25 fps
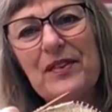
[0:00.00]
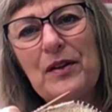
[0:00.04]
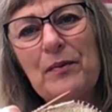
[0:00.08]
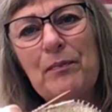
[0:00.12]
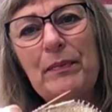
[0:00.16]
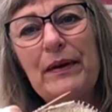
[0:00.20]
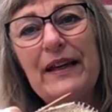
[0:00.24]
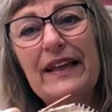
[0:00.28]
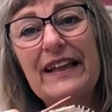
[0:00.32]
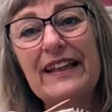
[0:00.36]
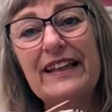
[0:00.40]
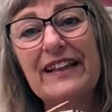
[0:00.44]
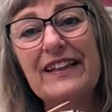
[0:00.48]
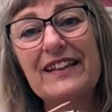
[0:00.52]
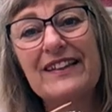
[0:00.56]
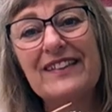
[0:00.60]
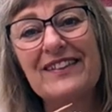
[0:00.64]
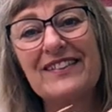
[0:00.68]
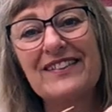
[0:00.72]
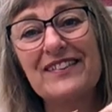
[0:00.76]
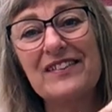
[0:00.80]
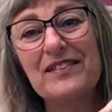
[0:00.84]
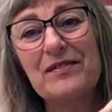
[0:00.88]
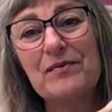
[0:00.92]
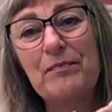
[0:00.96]
pink
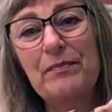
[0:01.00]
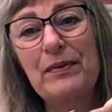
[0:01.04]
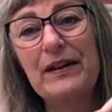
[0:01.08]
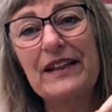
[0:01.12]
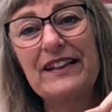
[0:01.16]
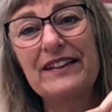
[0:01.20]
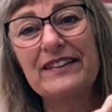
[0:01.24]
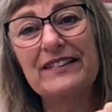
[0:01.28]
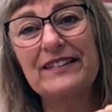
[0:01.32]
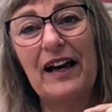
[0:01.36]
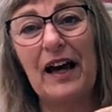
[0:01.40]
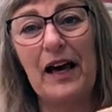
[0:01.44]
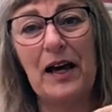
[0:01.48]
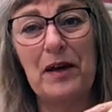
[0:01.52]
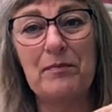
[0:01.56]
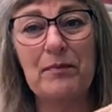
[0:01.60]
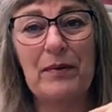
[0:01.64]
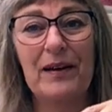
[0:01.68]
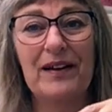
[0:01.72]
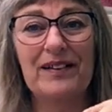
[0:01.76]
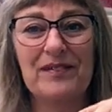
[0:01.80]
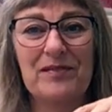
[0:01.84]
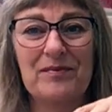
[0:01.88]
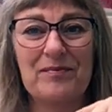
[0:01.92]
time